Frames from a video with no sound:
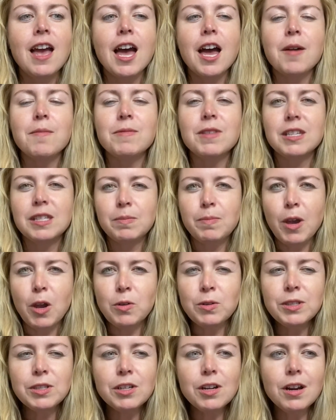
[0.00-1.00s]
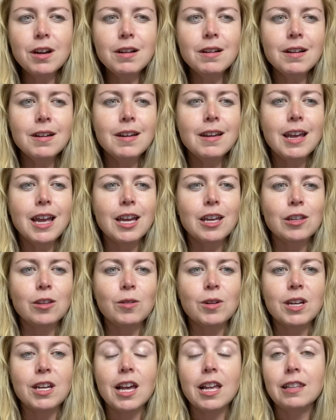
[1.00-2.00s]
This poster
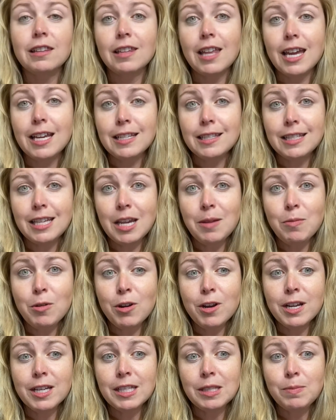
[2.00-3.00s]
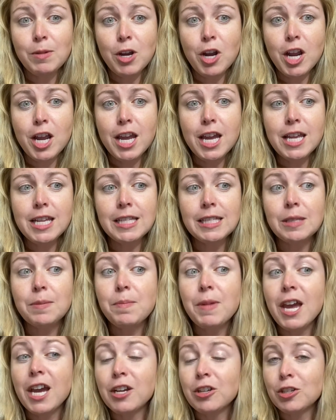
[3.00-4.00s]
included a lightsaber experience,
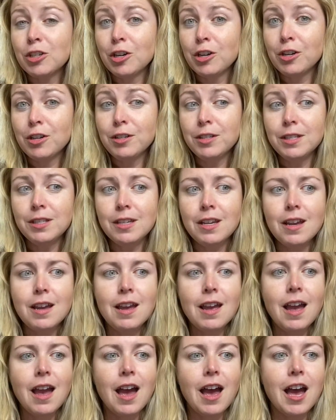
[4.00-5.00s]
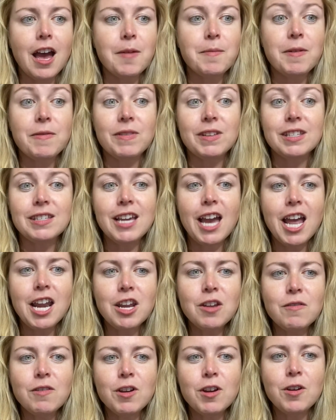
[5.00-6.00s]
pictures of the
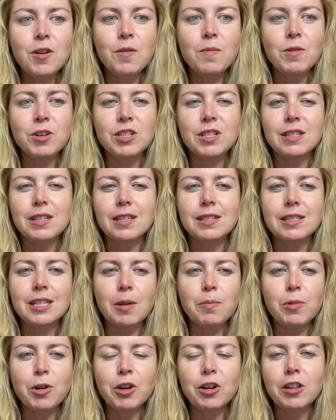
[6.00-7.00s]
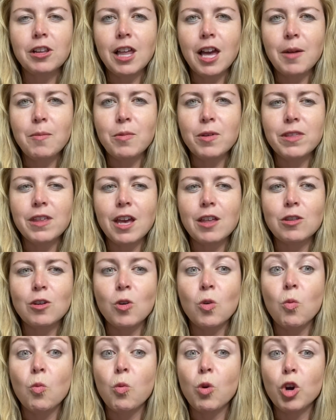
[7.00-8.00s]
dining room, which is a supper club with
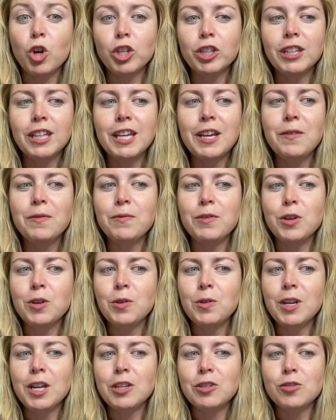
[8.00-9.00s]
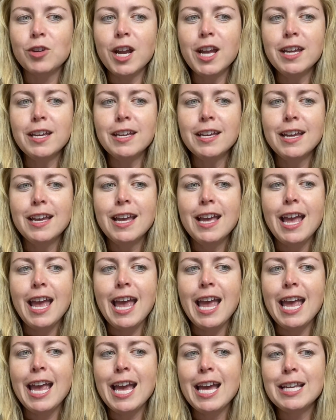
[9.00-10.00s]
other worldly food and drink,
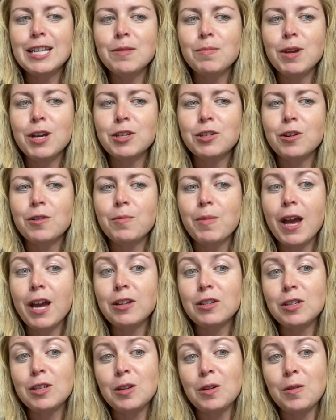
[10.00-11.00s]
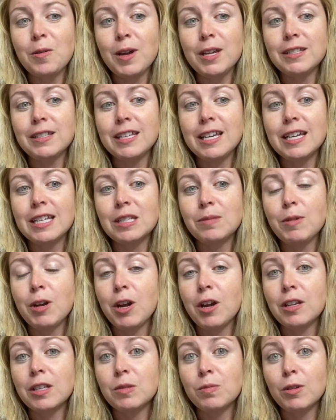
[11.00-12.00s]
and a picture of Batuu, as the
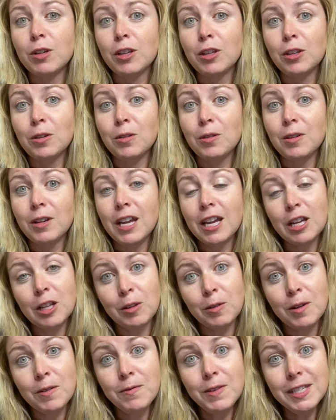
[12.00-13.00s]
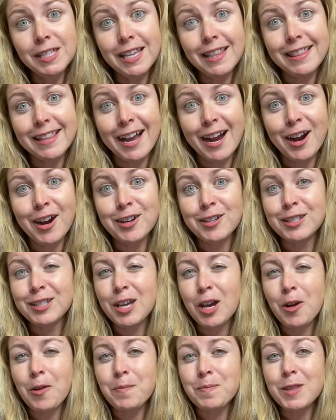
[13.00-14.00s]
experience will include a visit there.
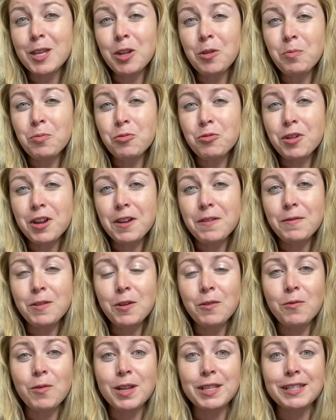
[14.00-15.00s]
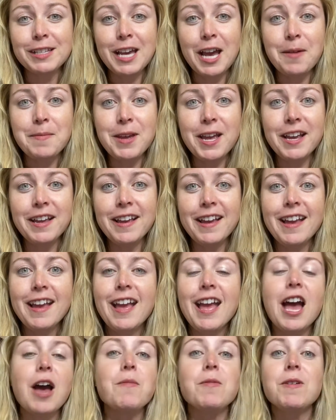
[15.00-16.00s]
So a little preview of what's coming,
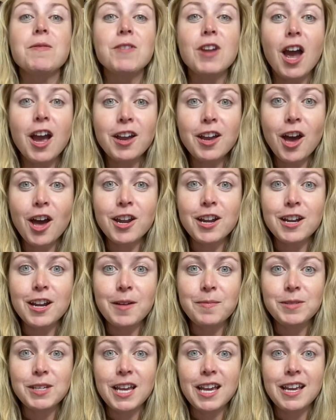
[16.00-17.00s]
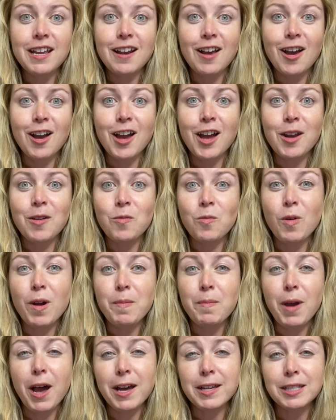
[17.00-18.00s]
and we've not gotten an update on
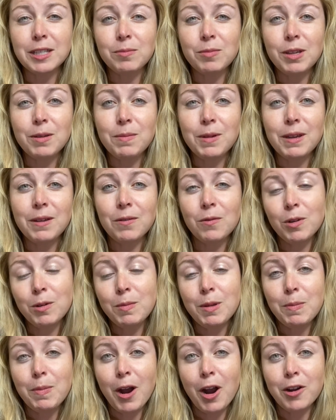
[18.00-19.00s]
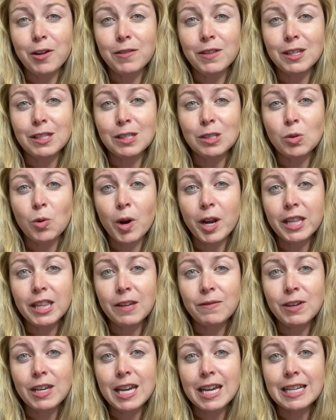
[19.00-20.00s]
what possibly would be part of this story
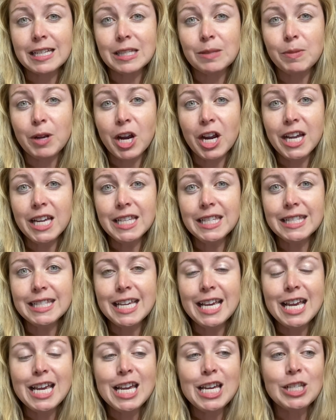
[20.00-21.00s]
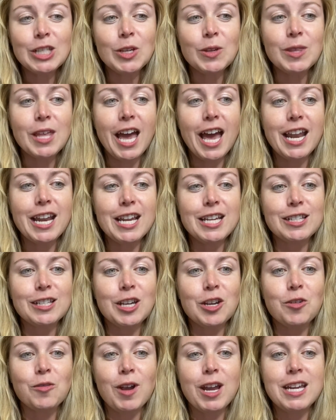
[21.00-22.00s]
living experience. So that is a
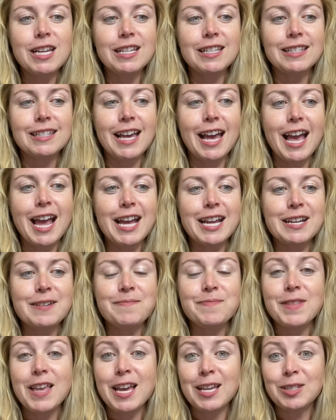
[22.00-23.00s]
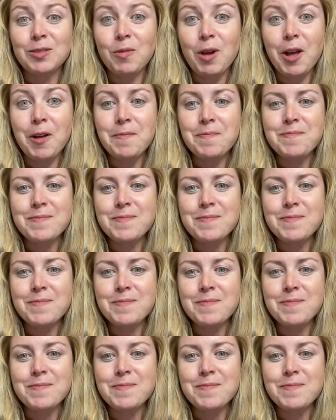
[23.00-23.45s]
great sign as well.